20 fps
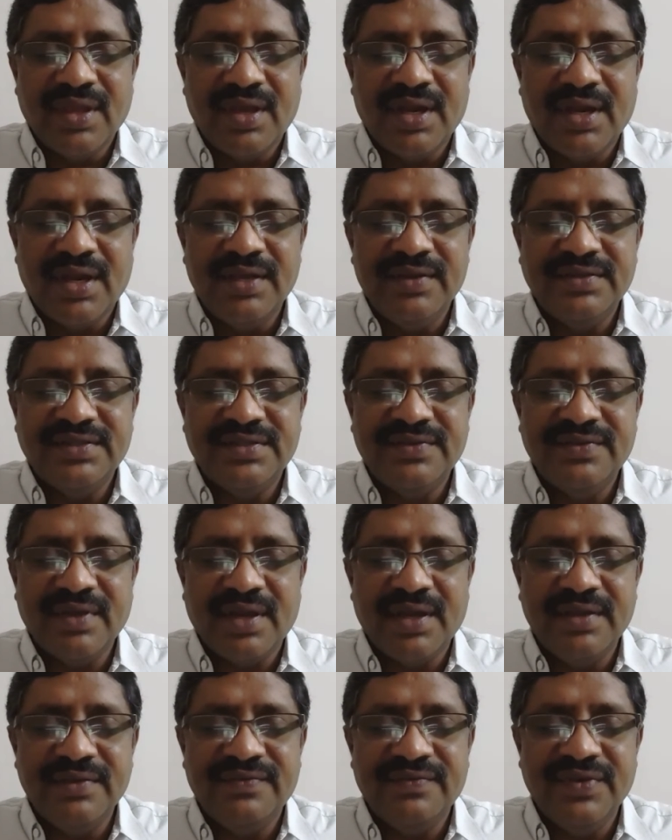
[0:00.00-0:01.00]
I
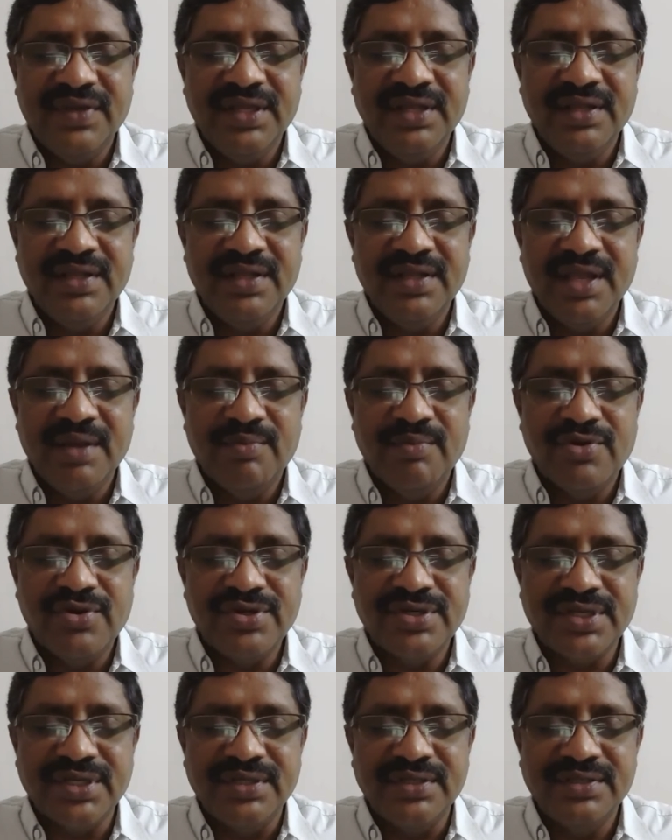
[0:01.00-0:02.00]
feel the
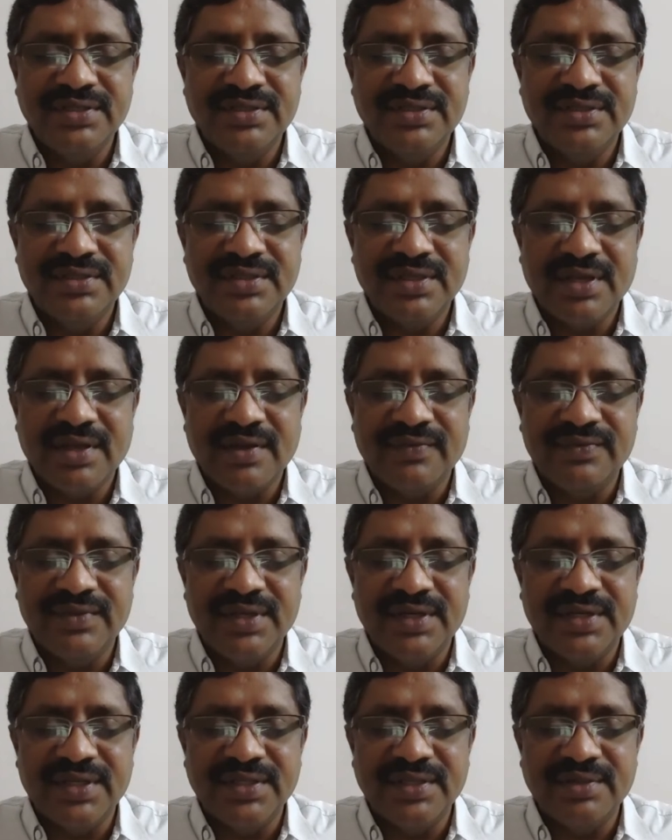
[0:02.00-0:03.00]
emotions of
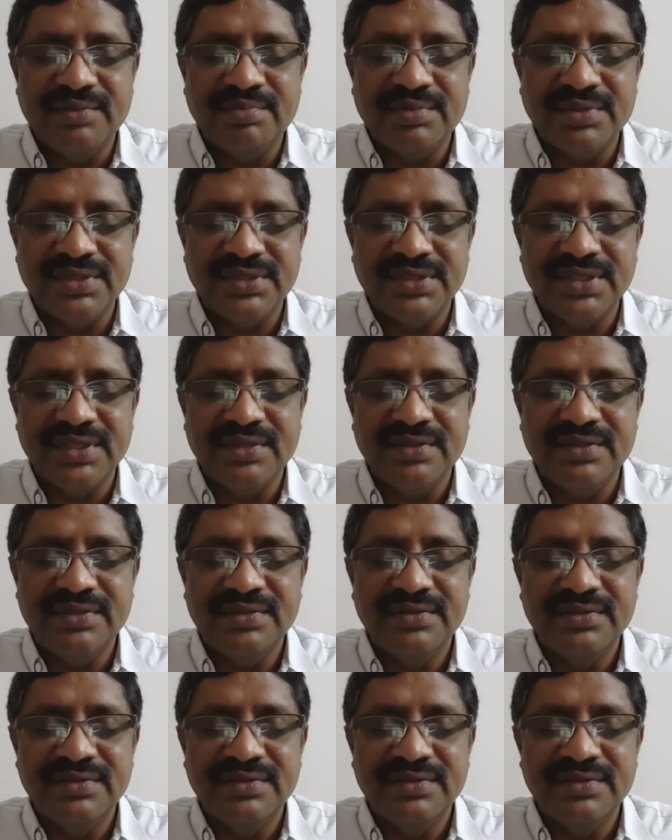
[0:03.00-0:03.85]
that other person.